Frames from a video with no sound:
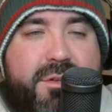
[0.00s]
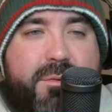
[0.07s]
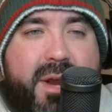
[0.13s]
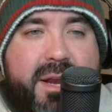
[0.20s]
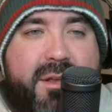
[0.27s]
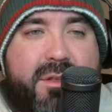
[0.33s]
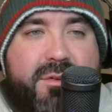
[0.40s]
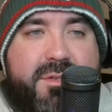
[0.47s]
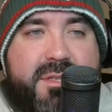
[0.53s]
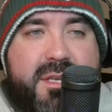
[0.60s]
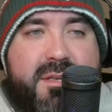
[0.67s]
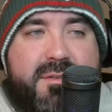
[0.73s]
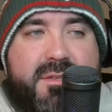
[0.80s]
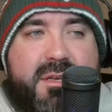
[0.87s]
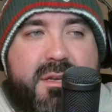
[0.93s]
of the regular
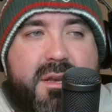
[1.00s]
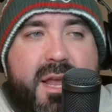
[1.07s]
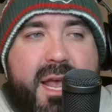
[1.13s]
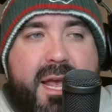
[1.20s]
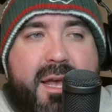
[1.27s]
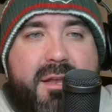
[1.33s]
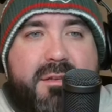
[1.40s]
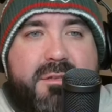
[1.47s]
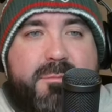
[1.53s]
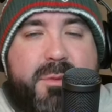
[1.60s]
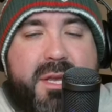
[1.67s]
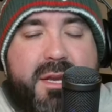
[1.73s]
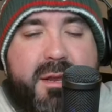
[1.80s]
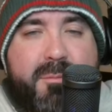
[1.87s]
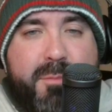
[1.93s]
season and
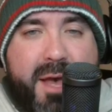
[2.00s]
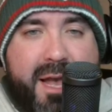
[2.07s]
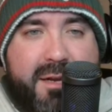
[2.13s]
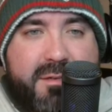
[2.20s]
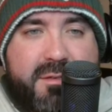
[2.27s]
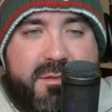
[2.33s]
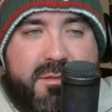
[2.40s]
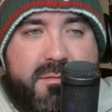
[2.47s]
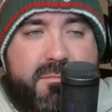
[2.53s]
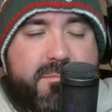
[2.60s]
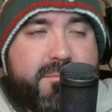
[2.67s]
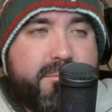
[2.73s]
be an impact